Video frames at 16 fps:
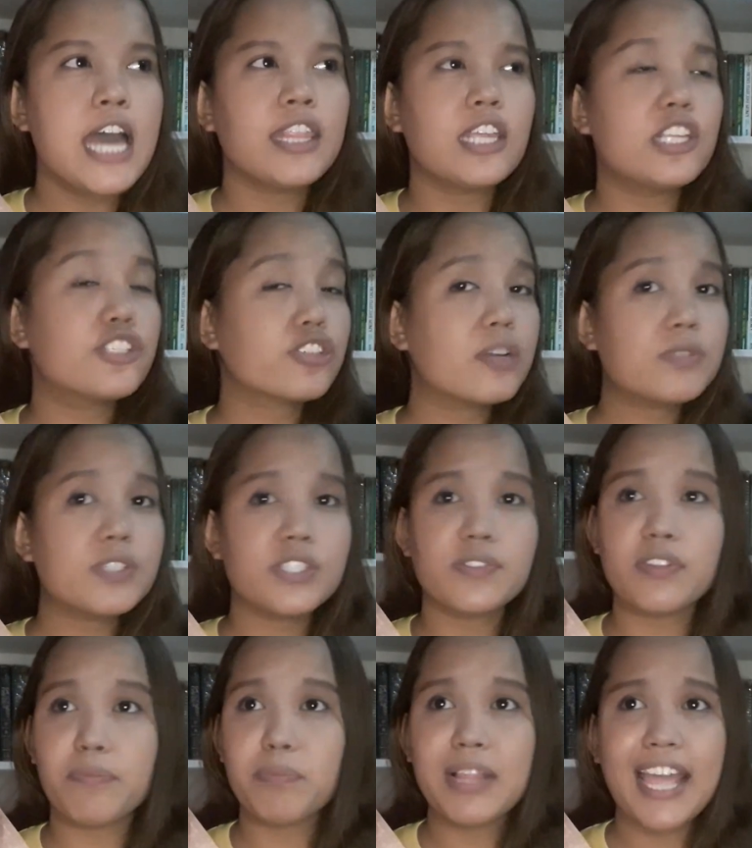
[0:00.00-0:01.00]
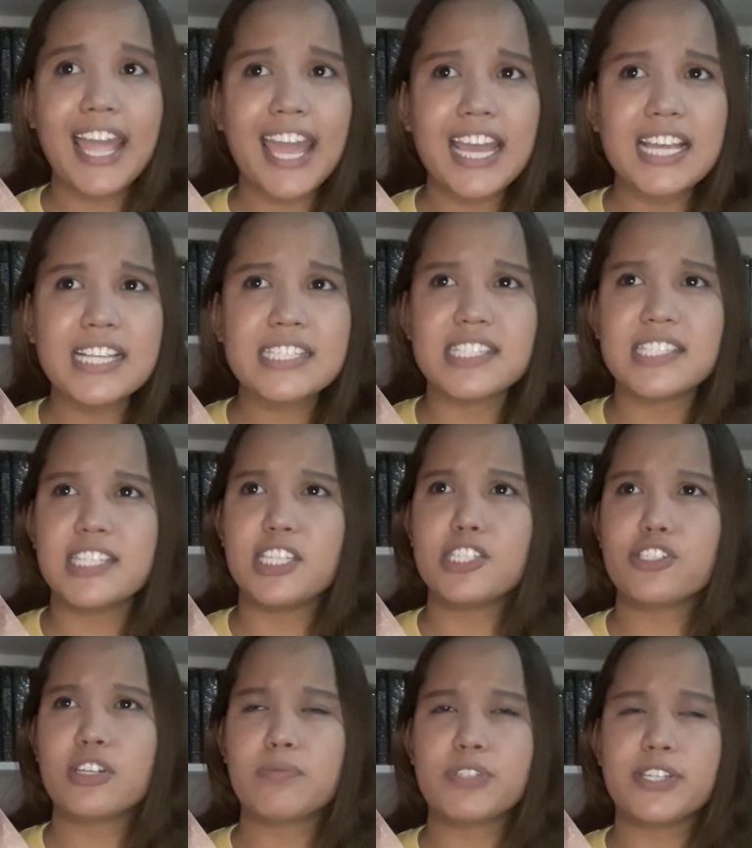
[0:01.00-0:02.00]
the descriptions of the place, the
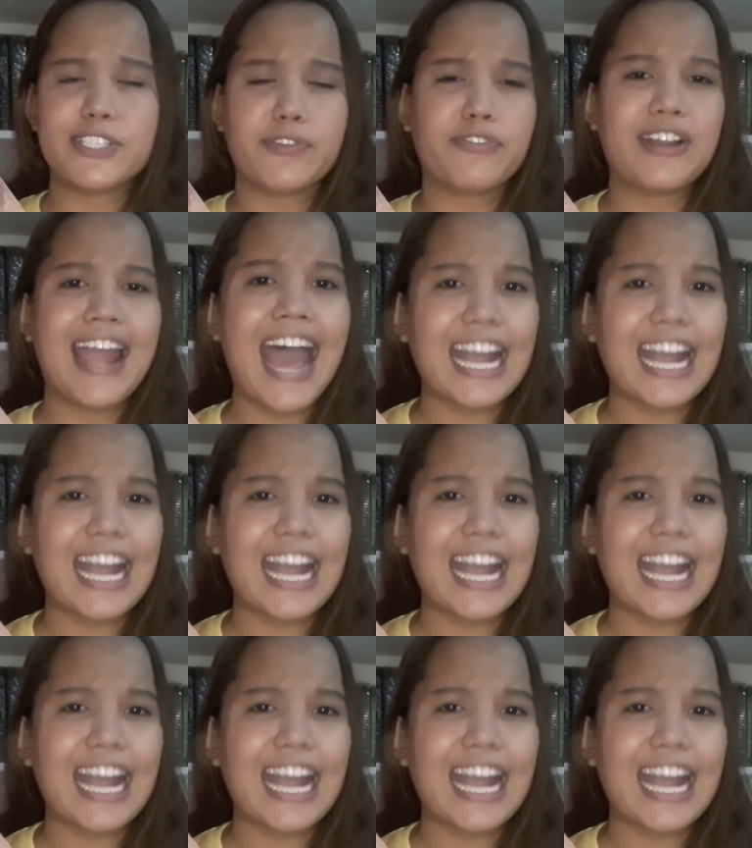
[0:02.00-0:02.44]
descriptions of her